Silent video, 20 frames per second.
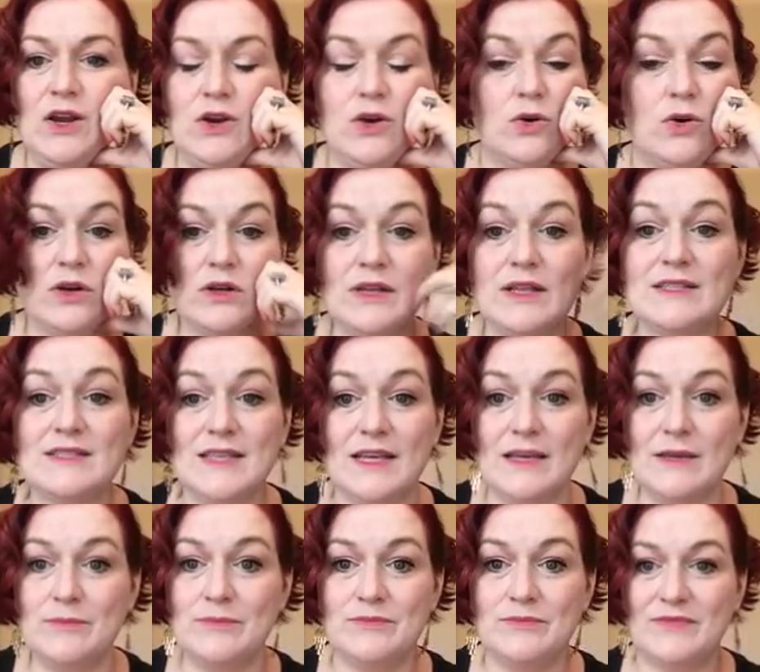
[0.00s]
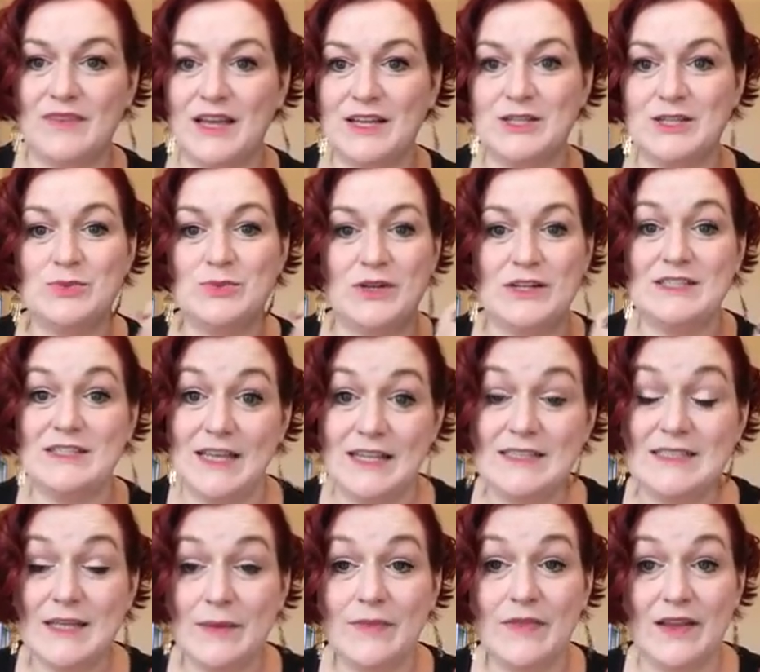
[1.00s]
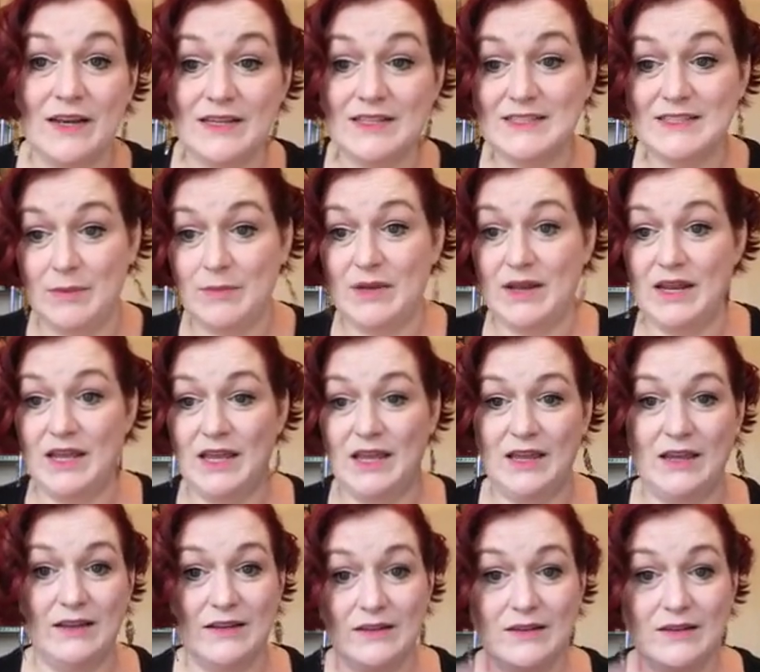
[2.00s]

Or let's say I just want to send something to somebody.